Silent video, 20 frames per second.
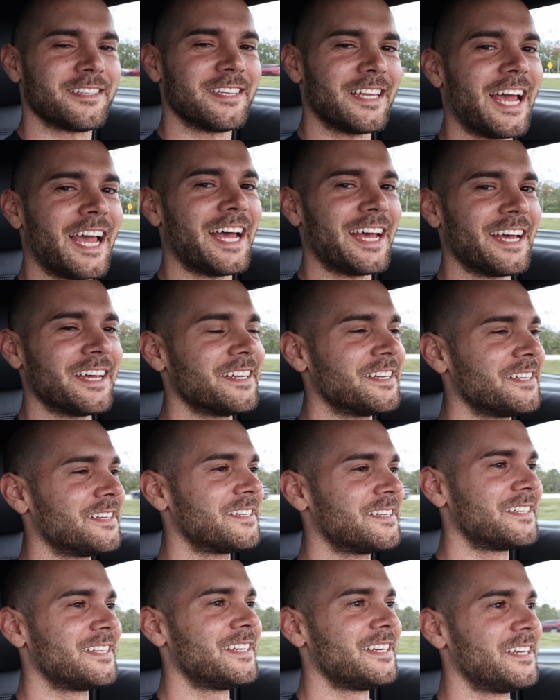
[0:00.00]

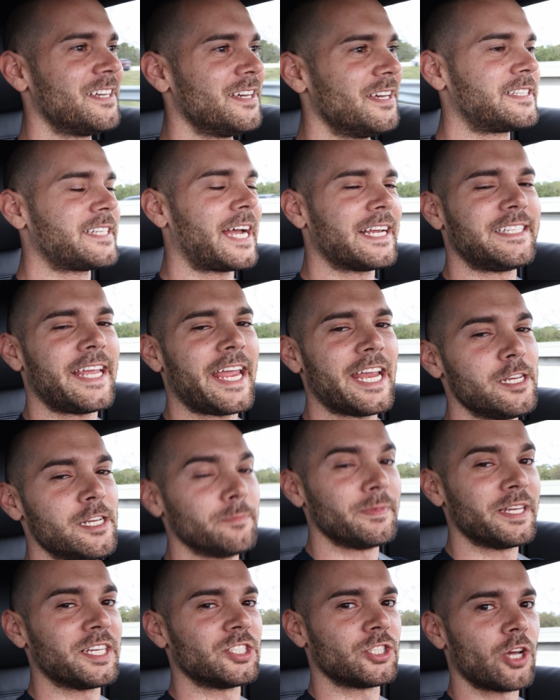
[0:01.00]
Yeah, that
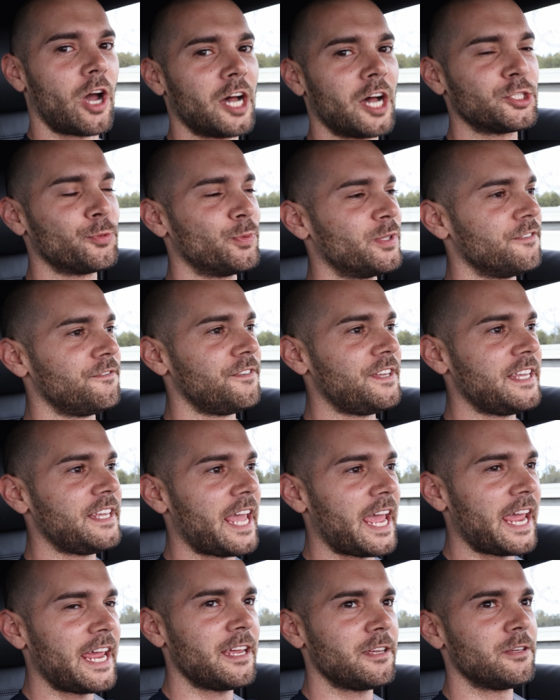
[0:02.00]
titanium exhaust with the
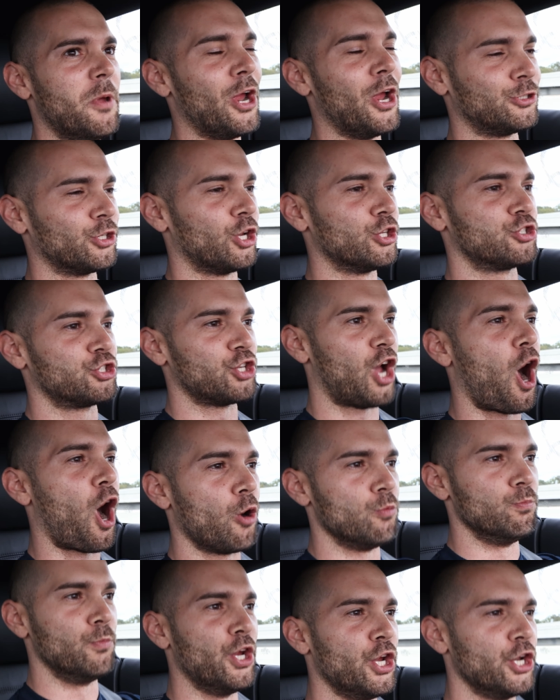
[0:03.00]
V8 makes it
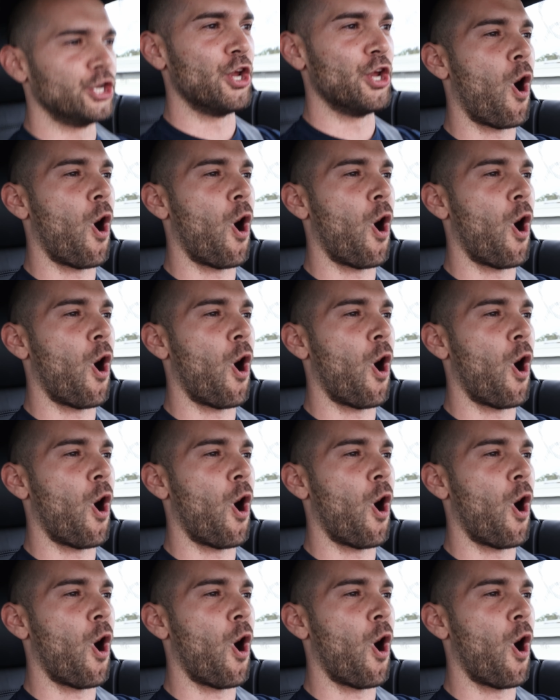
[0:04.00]
sound medium.